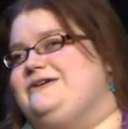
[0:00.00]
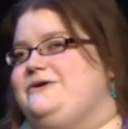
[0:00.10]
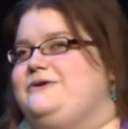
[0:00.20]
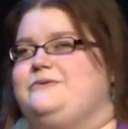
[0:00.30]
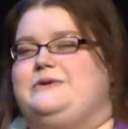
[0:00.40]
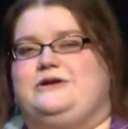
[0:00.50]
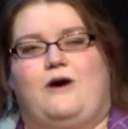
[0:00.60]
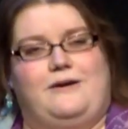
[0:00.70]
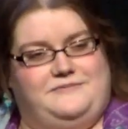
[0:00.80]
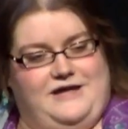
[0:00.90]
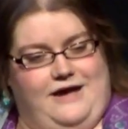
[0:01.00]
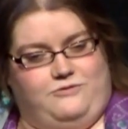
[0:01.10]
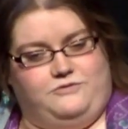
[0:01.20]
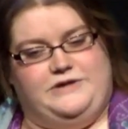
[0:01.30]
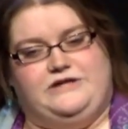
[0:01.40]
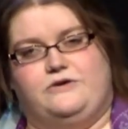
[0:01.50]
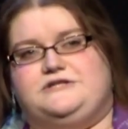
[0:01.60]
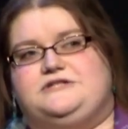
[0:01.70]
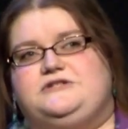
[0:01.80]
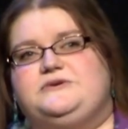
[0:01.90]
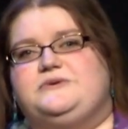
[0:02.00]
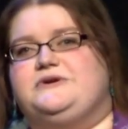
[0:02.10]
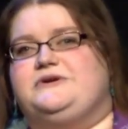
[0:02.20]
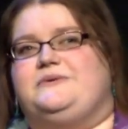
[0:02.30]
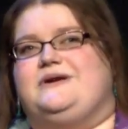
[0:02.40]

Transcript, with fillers: or we go to Seward or